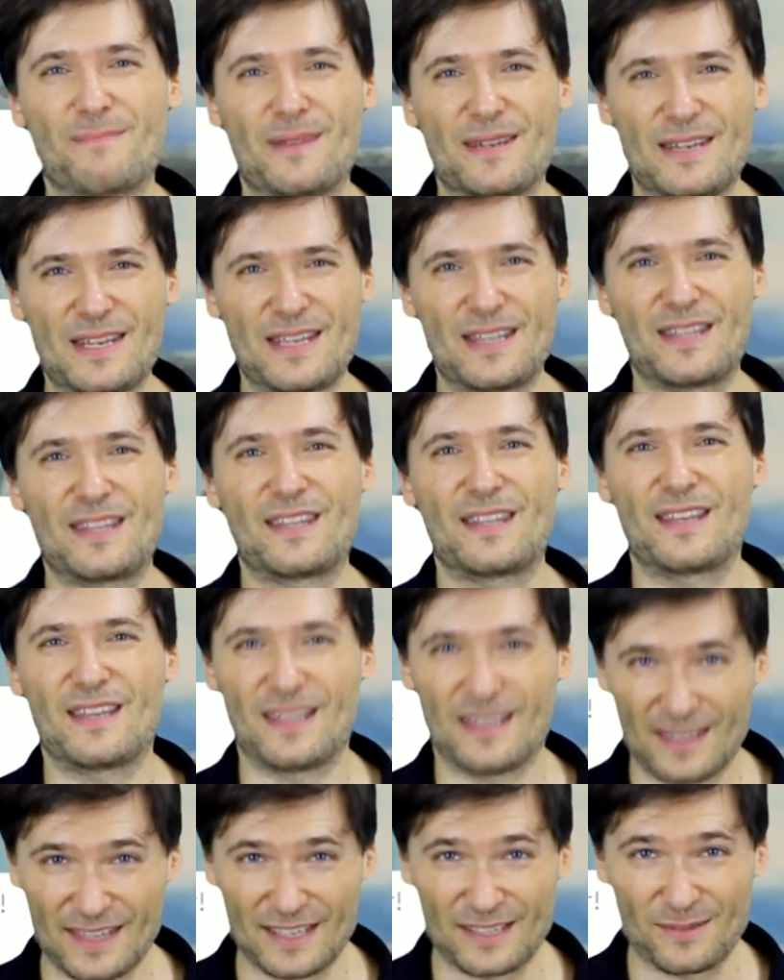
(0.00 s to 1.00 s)
beneath
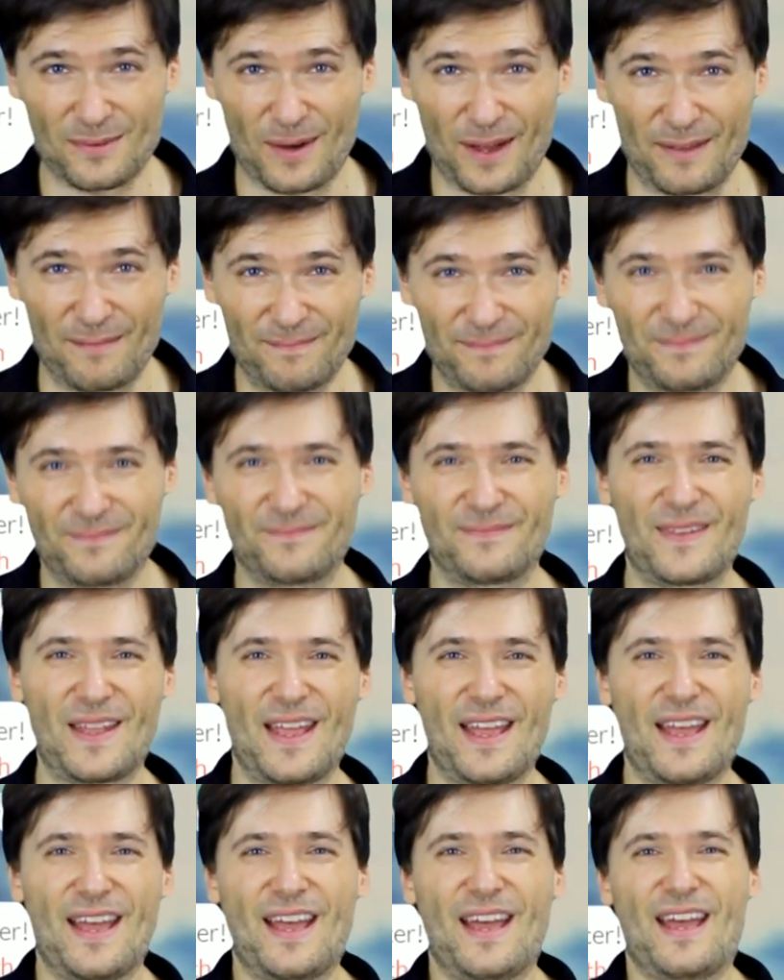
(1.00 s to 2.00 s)
this one.
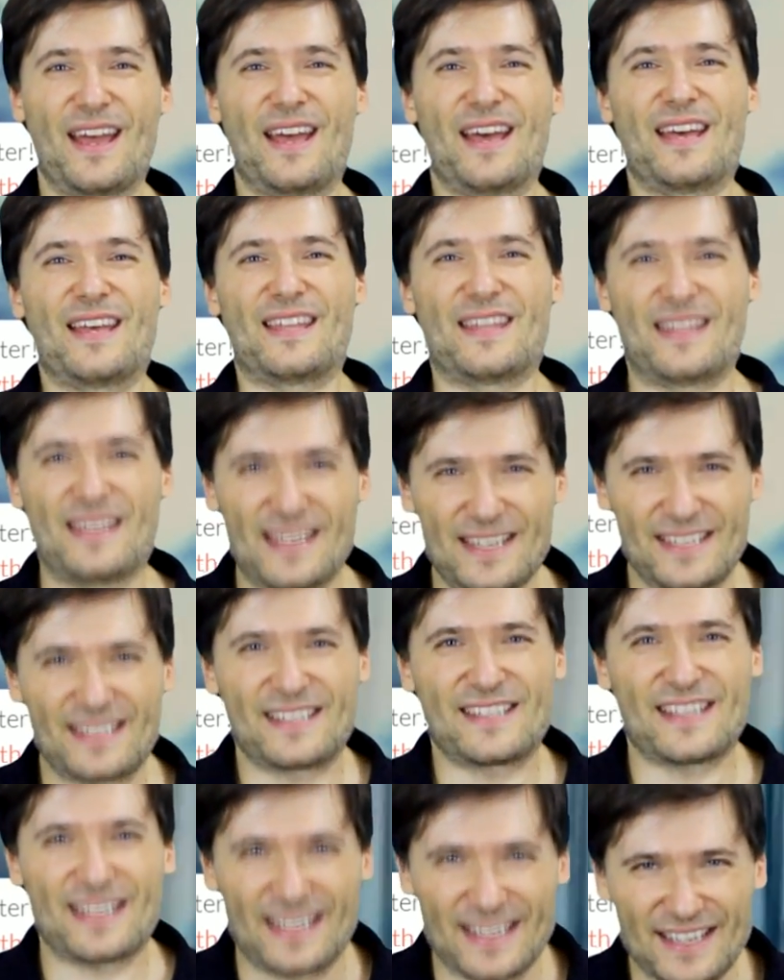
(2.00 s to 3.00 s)

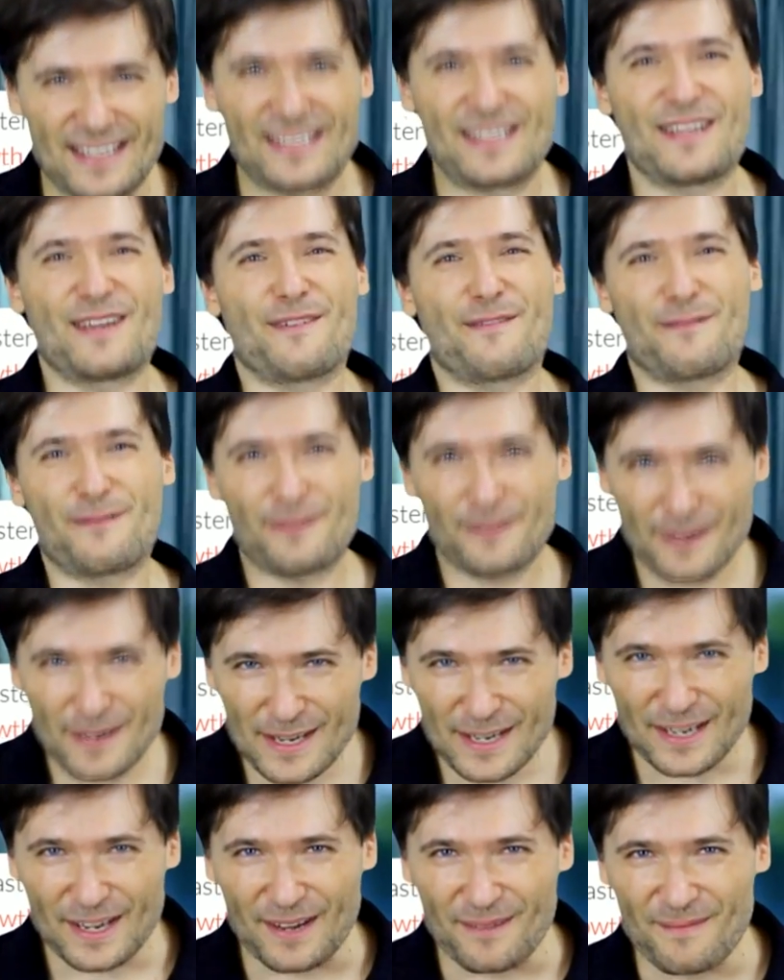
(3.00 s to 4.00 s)
This is
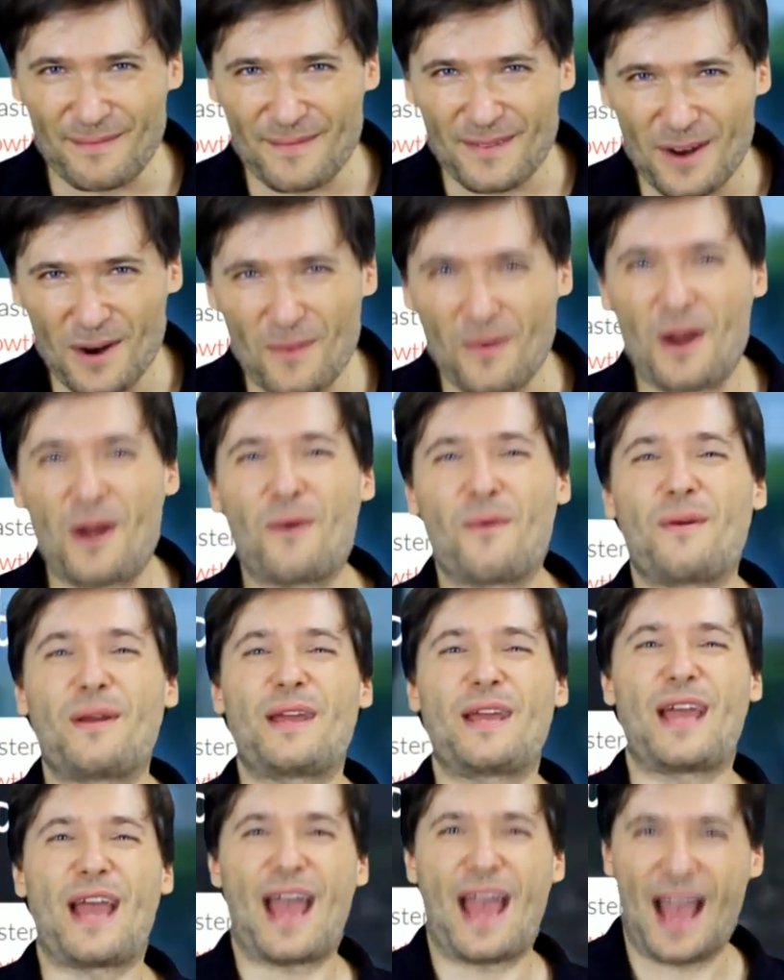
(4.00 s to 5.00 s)
freedom, where we